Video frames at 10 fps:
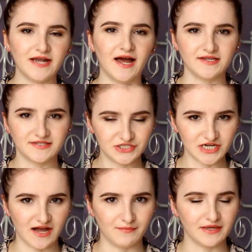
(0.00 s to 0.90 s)
nice and
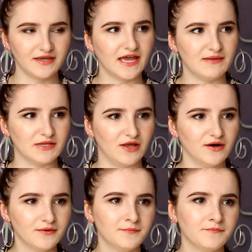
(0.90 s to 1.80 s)
charming, came
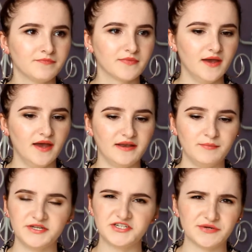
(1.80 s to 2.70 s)
along, and I'm
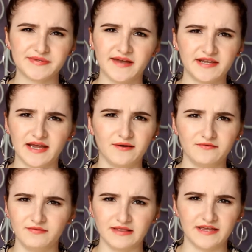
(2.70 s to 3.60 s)
pretty sure he was handing out
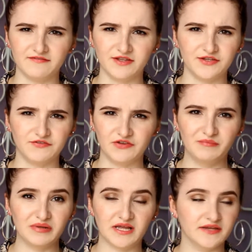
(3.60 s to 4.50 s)
leaflets for
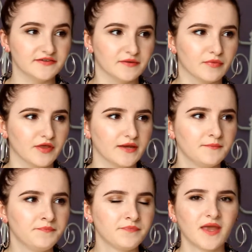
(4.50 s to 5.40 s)
some play or something,
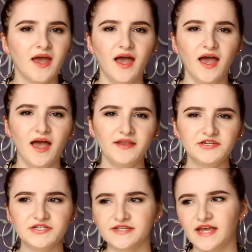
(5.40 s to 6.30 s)
and
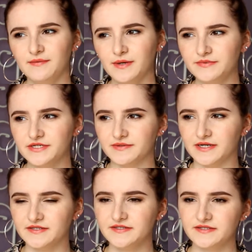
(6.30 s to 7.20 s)
he just came up to
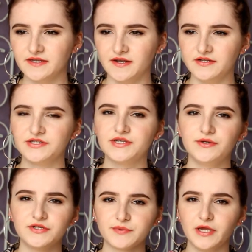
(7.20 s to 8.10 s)
us, and as
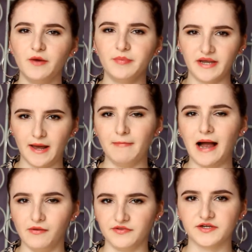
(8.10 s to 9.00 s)
soon as we opened our
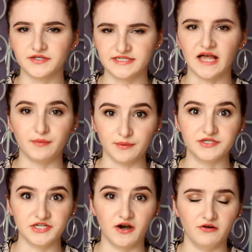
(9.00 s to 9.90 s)
mouths he could tell we were
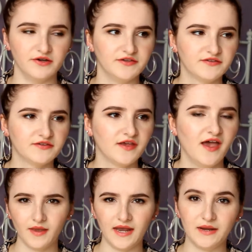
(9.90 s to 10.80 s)
tourists,
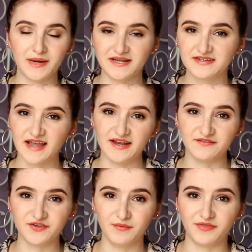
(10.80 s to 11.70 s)
and it went kind
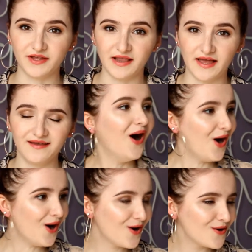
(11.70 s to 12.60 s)
of something like,
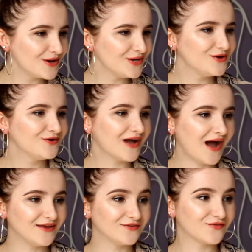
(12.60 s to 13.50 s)
"Oh, are you
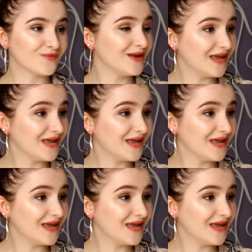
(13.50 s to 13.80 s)
guys from